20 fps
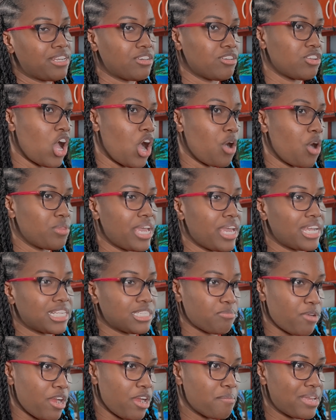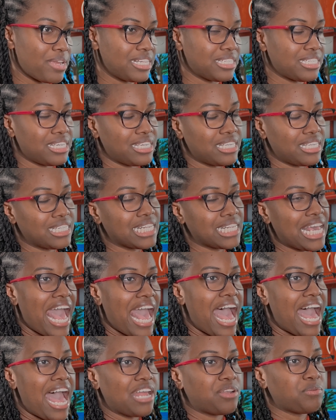on how the experiment is
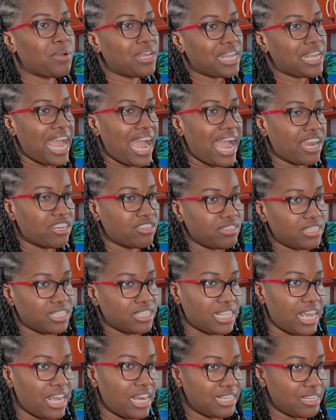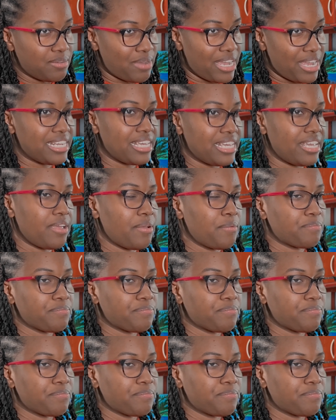and when I actually started my day.